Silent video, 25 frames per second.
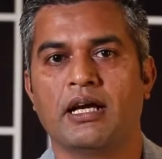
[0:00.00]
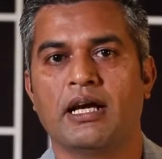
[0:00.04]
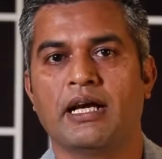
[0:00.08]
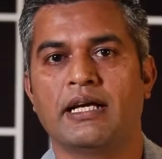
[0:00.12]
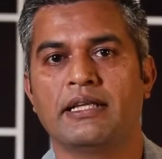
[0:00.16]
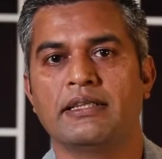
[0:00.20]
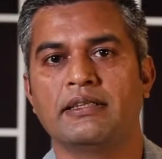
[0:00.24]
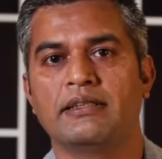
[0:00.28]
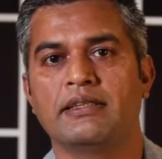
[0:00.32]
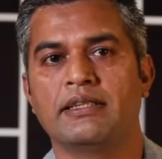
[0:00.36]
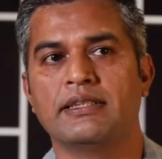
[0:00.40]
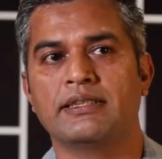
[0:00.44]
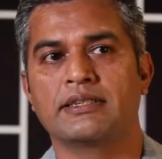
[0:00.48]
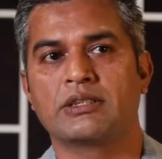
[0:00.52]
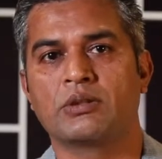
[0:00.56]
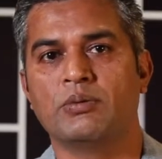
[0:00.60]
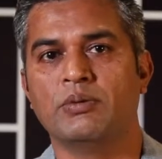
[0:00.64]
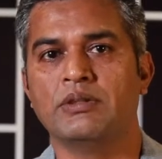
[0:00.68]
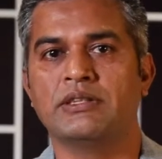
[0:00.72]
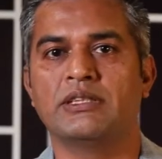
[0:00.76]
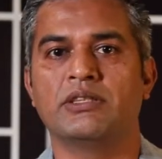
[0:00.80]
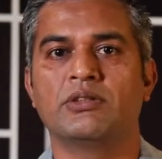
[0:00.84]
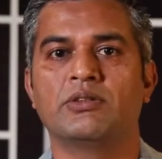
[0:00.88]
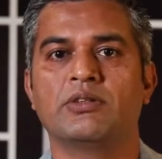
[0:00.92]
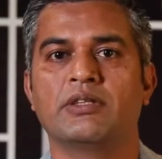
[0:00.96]
and they'll
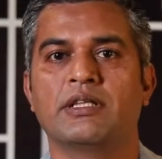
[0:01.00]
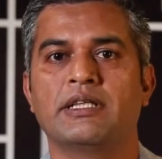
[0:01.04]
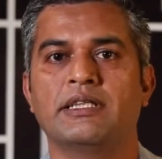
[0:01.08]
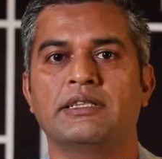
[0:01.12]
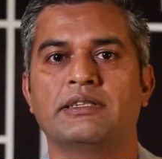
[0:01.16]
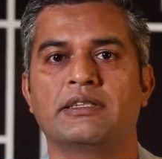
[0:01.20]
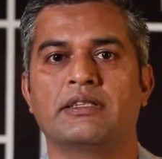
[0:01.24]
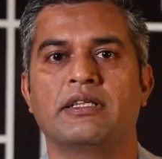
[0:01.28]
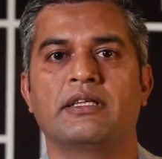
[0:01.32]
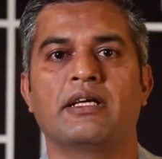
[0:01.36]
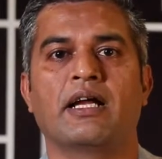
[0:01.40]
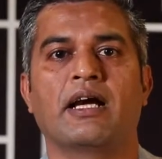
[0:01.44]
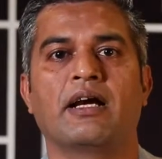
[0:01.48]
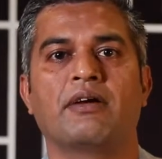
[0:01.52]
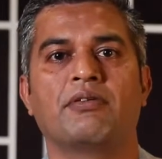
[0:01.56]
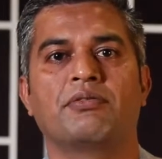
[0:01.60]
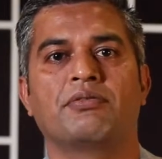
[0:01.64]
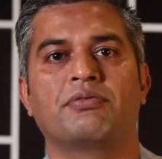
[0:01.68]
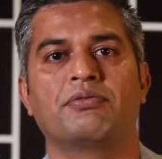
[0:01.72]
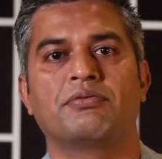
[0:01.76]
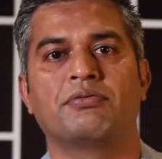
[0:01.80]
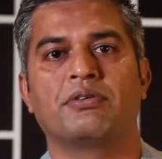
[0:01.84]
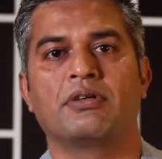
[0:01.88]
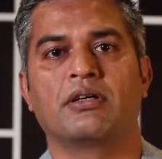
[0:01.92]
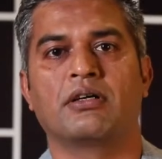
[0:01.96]
squeeze into the kitchen and
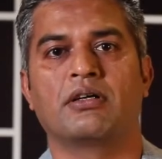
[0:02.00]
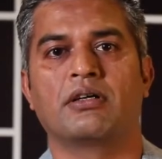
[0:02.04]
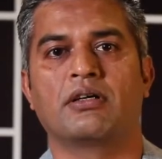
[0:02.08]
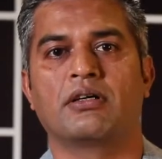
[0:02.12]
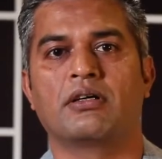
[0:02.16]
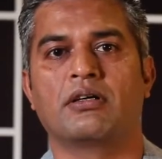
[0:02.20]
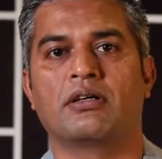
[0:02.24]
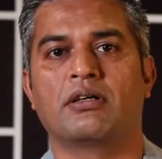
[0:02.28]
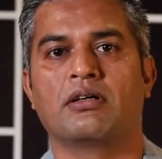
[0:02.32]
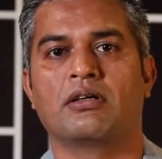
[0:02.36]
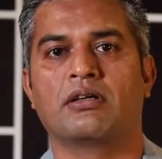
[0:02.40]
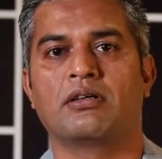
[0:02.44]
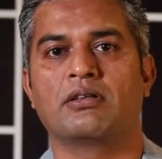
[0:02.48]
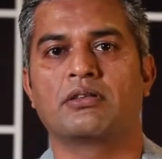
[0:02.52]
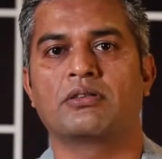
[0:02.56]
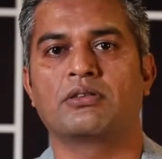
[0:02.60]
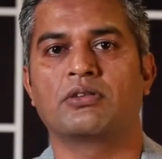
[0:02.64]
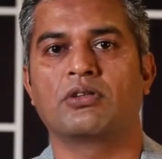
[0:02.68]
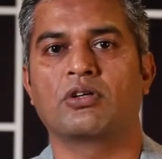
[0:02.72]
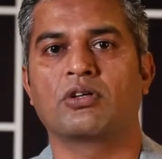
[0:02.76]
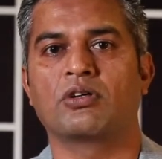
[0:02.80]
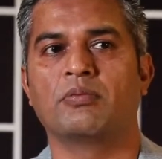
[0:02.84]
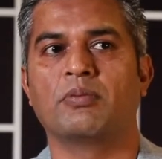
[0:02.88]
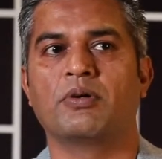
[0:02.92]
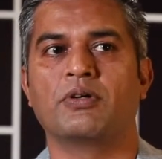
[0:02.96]
have uh,
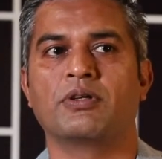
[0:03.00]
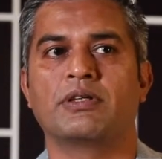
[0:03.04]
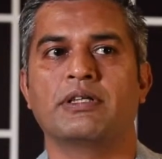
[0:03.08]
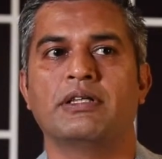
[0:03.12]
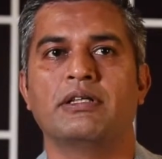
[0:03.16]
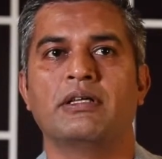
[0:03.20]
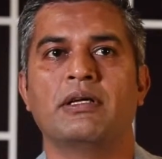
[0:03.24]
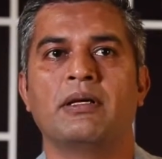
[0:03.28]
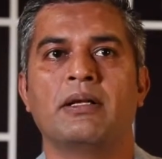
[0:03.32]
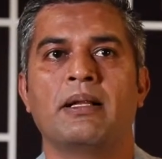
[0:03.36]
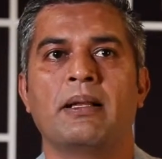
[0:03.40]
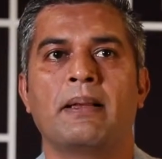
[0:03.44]
talk about it.